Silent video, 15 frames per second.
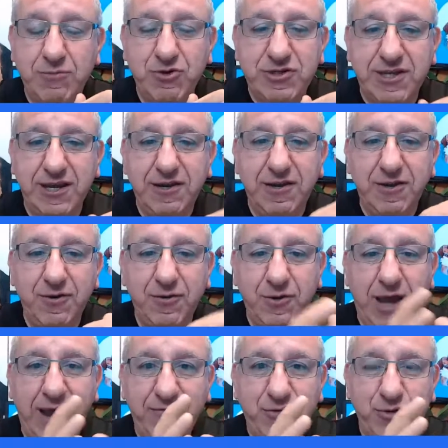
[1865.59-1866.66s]
You say, you
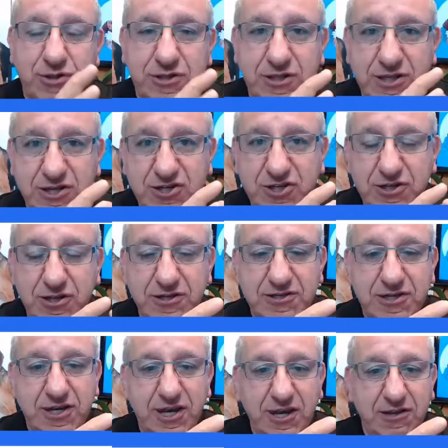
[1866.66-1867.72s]
have to teach this
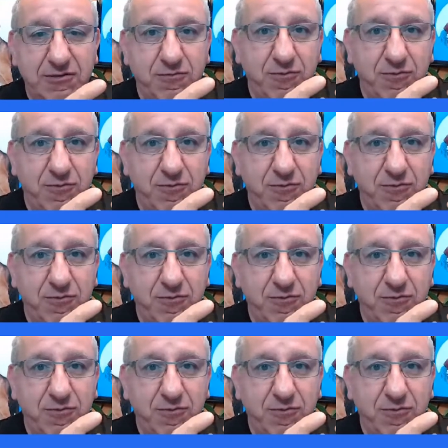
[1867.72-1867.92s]
kid